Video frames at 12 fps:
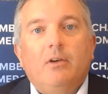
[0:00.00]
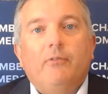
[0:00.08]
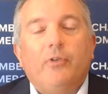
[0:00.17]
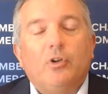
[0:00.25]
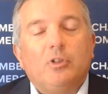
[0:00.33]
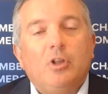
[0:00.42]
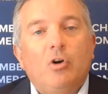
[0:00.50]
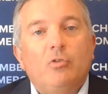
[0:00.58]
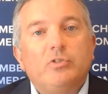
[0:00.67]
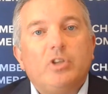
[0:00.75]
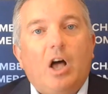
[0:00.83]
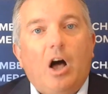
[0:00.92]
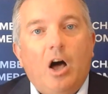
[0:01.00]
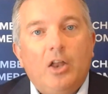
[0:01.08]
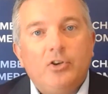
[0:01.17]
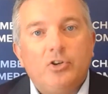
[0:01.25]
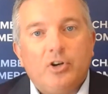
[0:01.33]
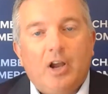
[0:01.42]
for loans
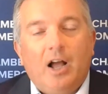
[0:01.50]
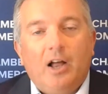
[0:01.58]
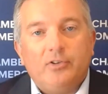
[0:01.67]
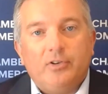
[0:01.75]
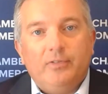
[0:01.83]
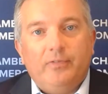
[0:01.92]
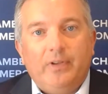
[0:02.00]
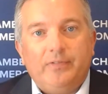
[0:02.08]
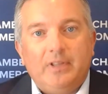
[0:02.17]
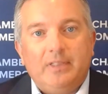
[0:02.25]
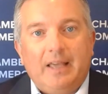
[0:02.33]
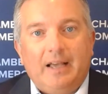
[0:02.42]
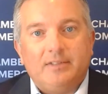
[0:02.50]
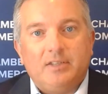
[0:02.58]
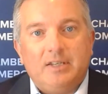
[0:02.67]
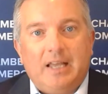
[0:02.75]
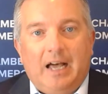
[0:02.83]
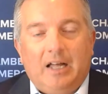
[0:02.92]
under one hundred fifty
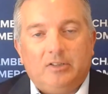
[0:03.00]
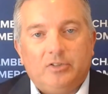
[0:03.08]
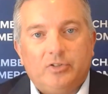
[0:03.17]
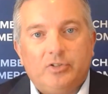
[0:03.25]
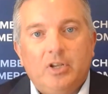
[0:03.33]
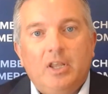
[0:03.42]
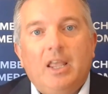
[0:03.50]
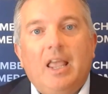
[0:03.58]
thousand dollars